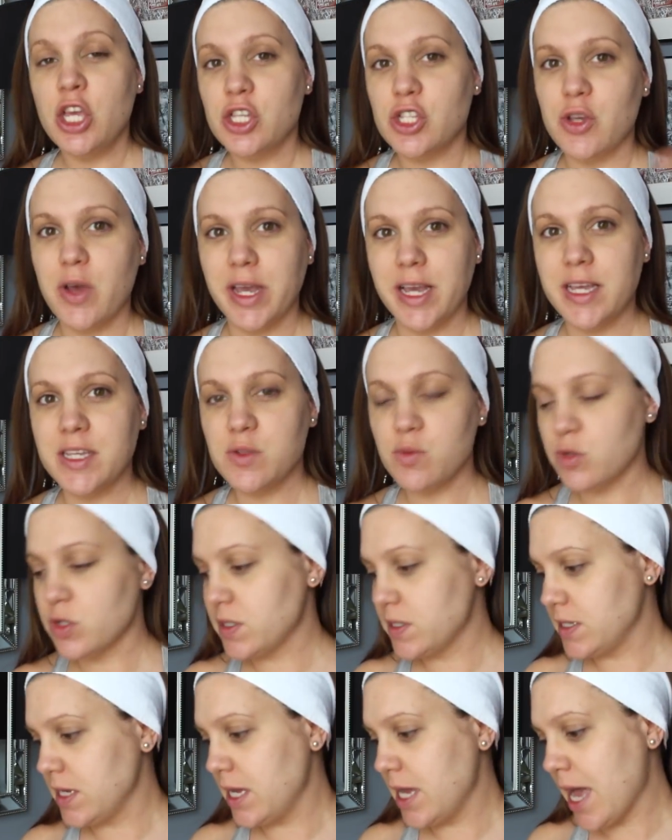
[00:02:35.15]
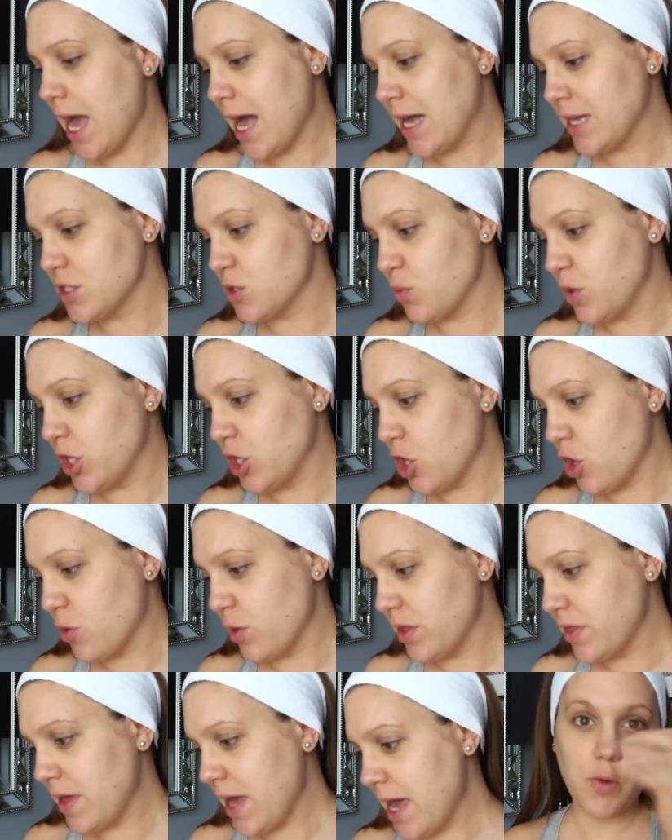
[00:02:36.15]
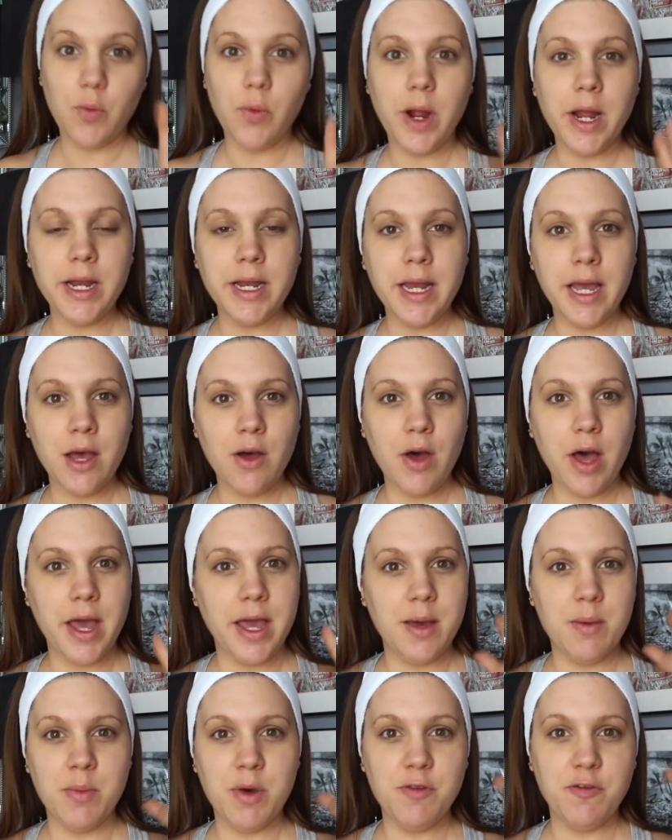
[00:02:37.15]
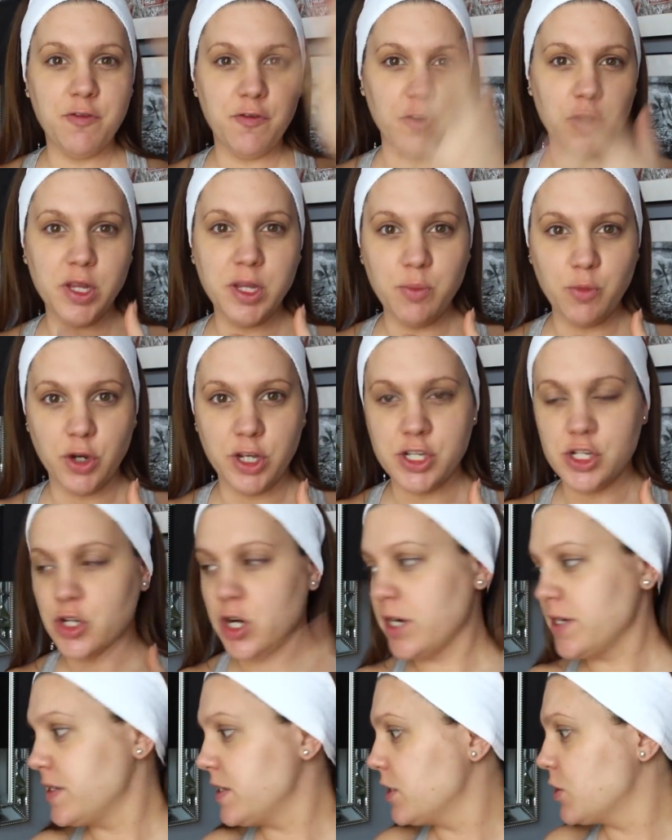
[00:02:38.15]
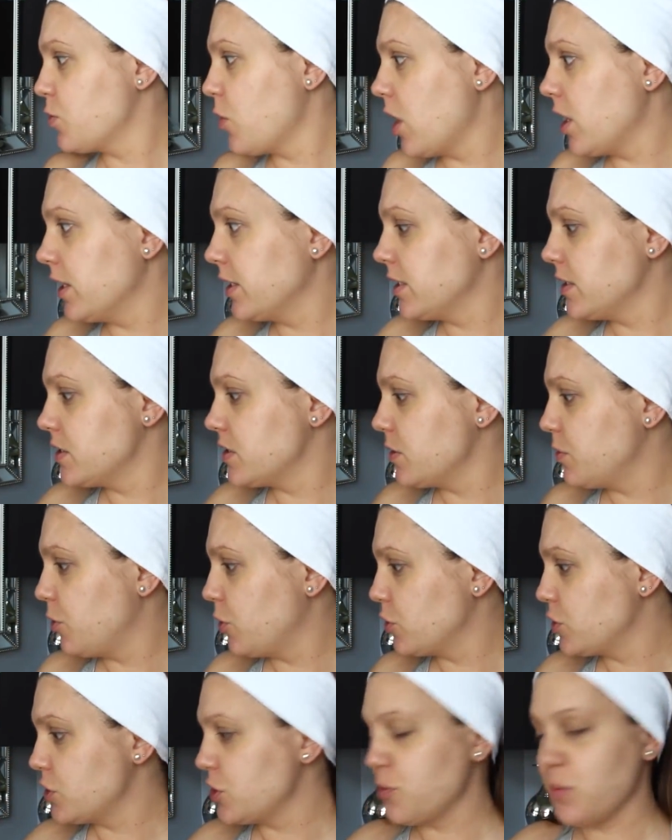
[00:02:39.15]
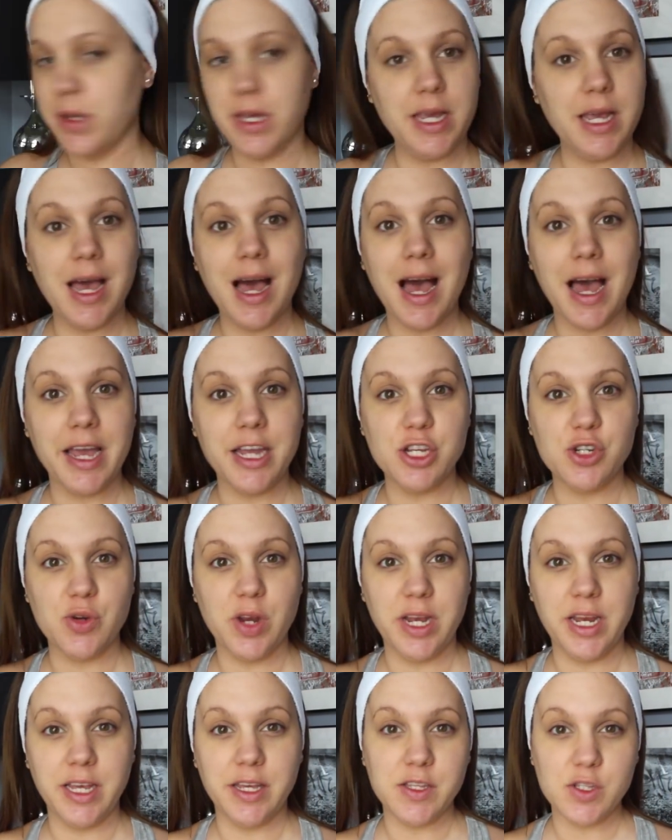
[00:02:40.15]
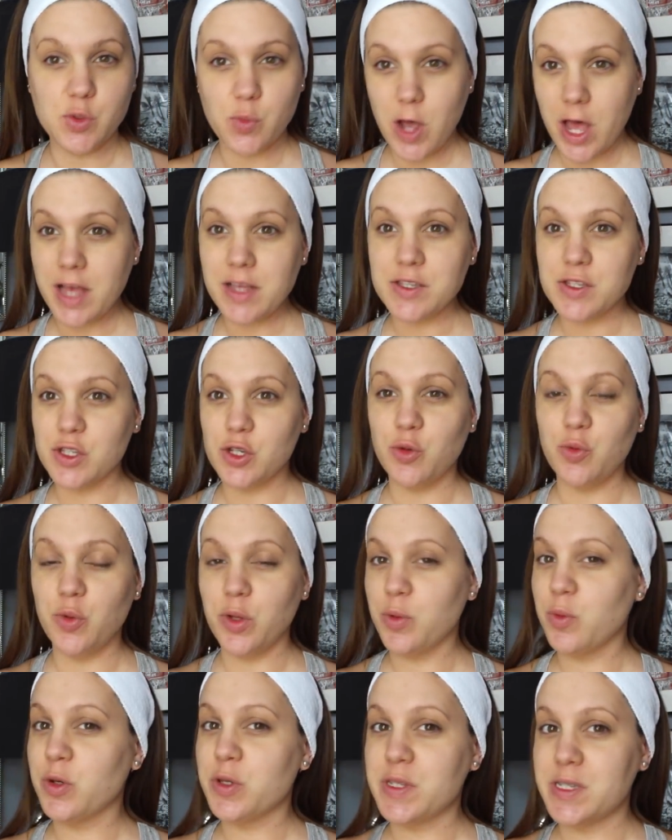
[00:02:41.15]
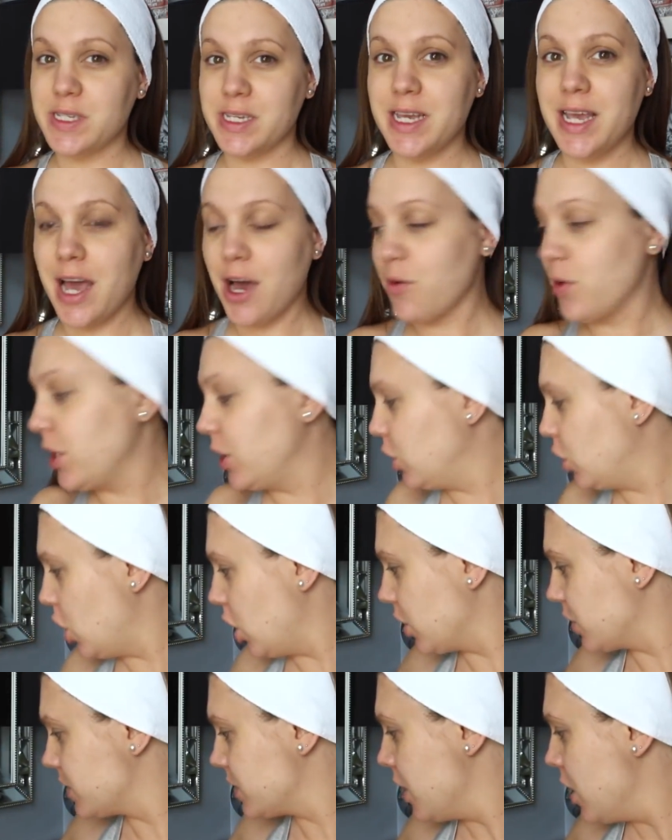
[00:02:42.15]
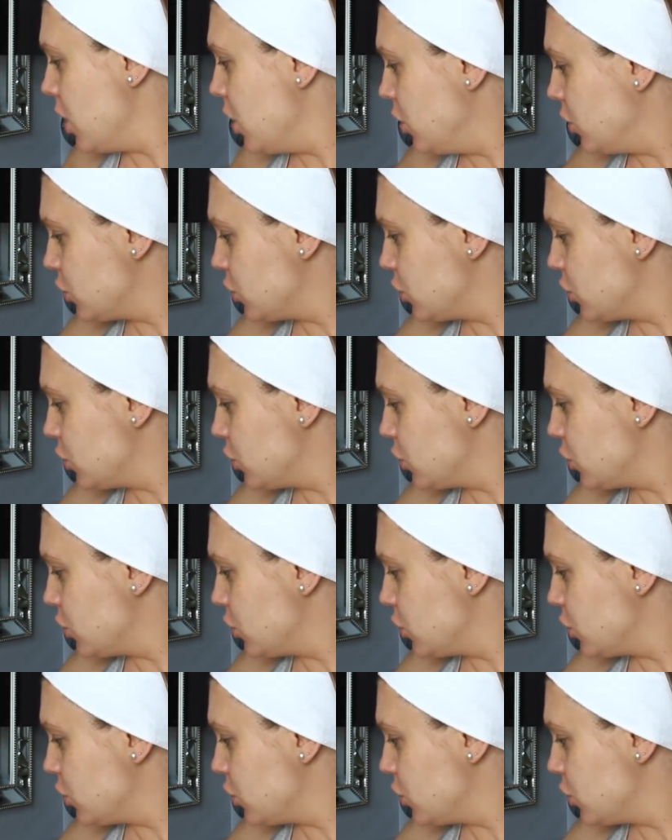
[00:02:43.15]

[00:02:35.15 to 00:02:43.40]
So I guess we'll see as we go with that. Right now I am fully moisturized. This product is supposed to be hydrating as well, so we will see how it looks.